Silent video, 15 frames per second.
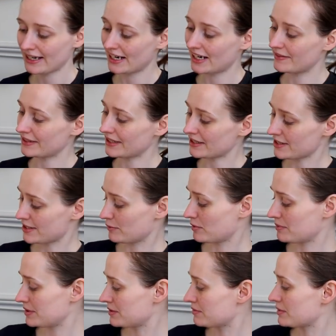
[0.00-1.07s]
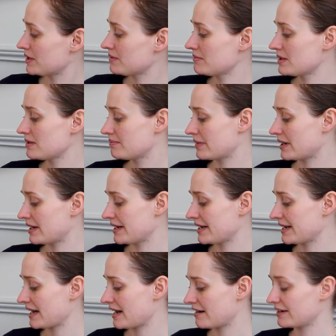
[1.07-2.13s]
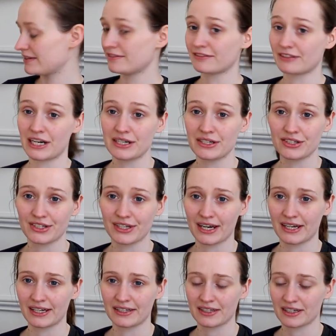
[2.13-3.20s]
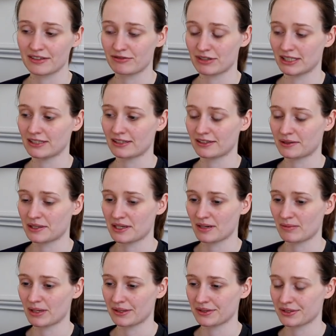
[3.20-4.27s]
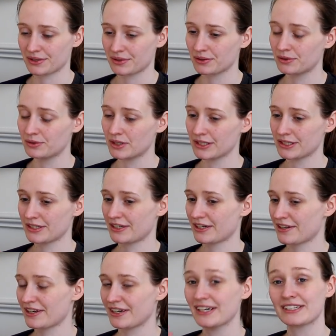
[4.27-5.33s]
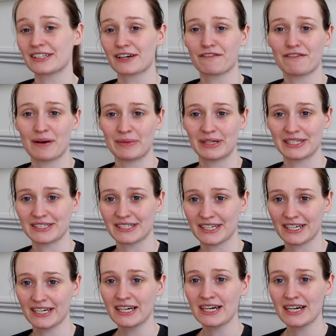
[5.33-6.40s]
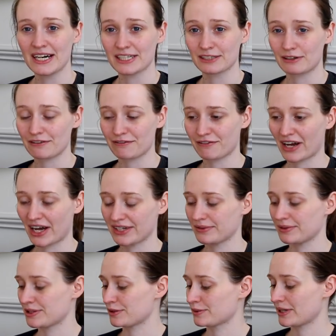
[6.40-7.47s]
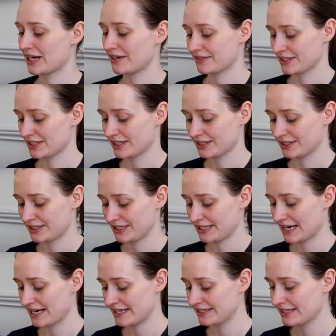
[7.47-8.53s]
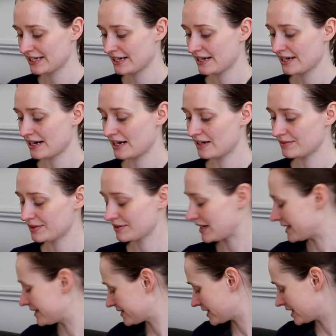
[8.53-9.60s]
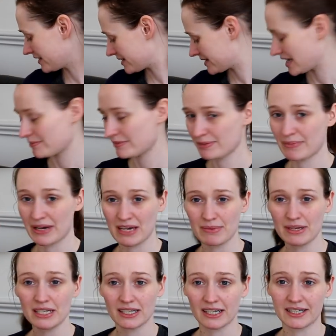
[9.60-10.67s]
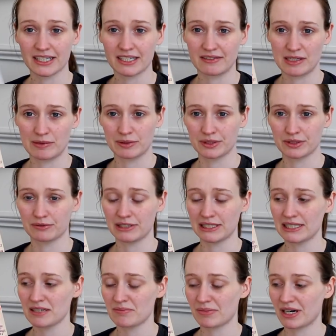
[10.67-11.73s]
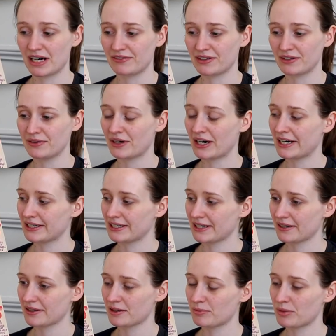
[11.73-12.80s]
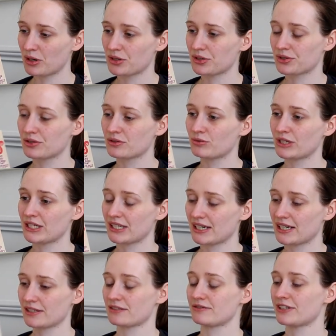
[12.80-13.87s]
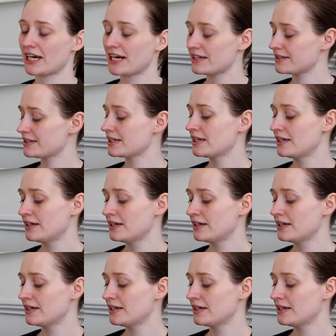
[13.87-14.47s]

And that is The Woman's Room by Carolyn French, and I really don't know anything about this at all, other than I think it's like feministy. It's quite fat, which is why I haven't started it yet. So again, it's kind of the same as Baby, like I definitely want to read it, but I've not had like the push to read it as of yet.